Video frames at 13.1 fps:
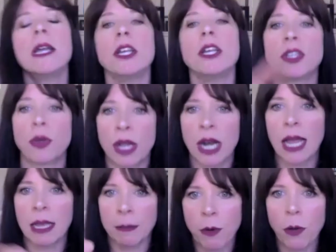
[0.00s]
so that
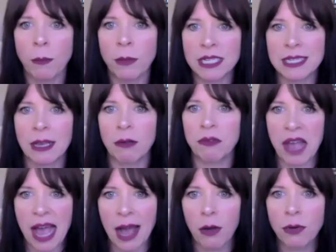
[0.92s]
I can pull myself
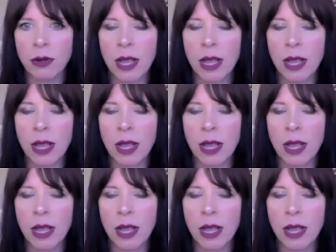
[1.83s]
out.